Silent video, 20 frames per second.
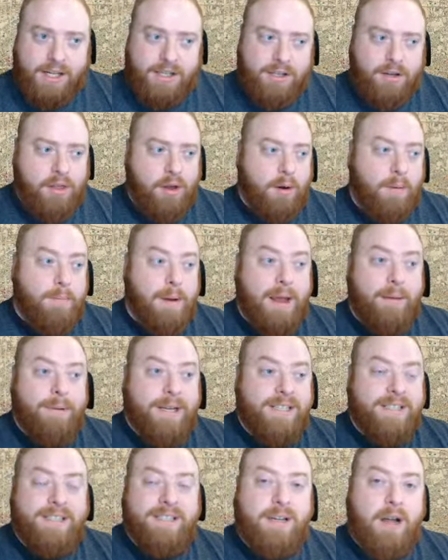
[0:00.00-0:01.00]
So there may
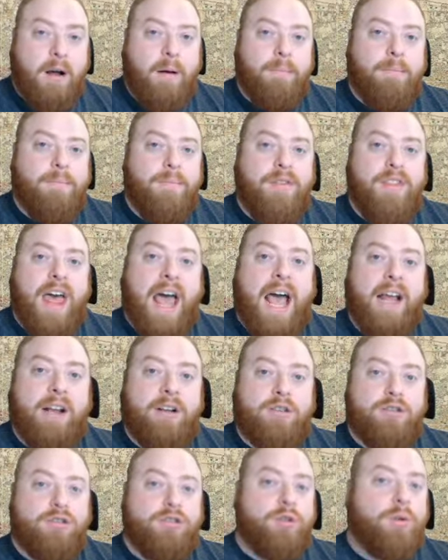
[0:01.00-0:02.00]
be some
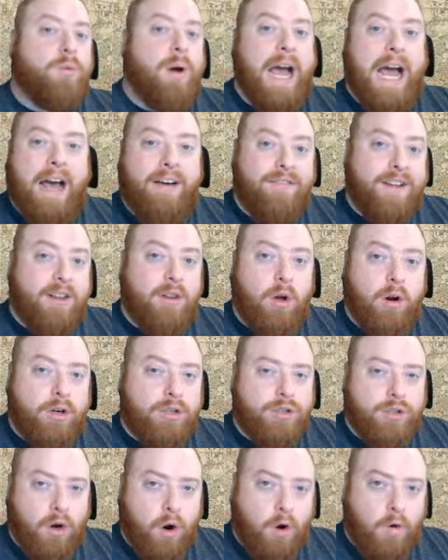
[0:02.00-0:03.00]
that do have a
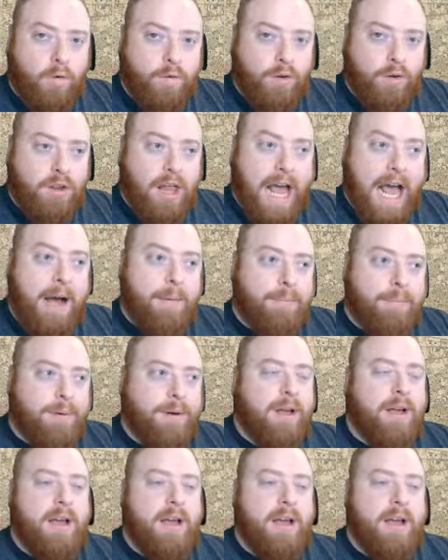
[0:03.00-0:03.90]
larger overlap,